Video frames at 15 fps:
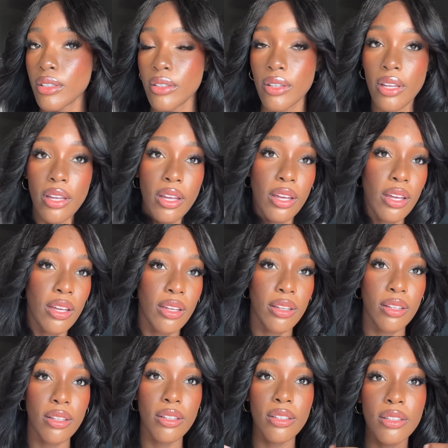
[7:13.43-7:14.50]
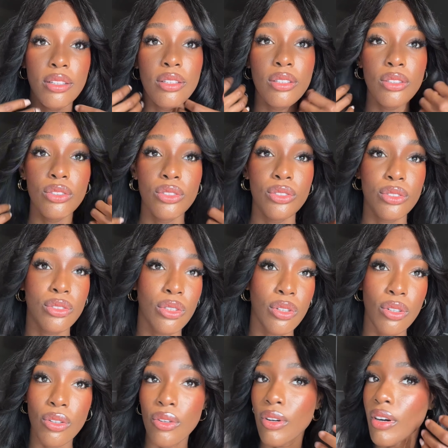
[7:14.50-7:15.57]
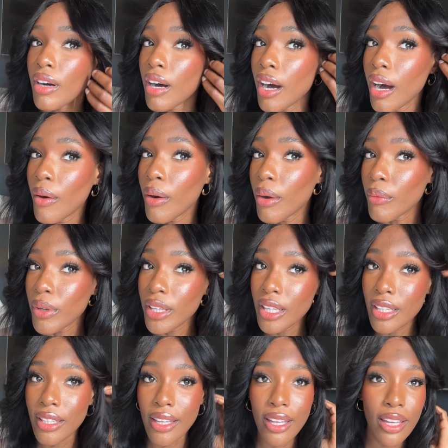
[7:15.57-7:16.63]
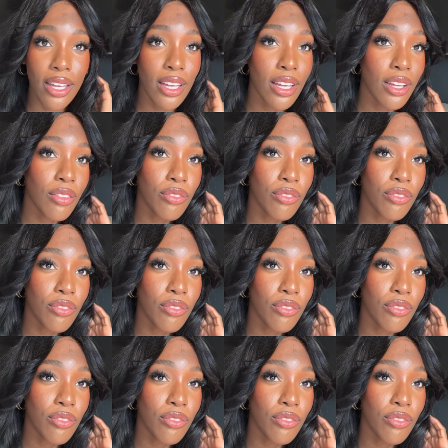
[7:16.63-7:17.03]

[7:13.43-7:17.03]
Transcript: Okay, so how are we looking?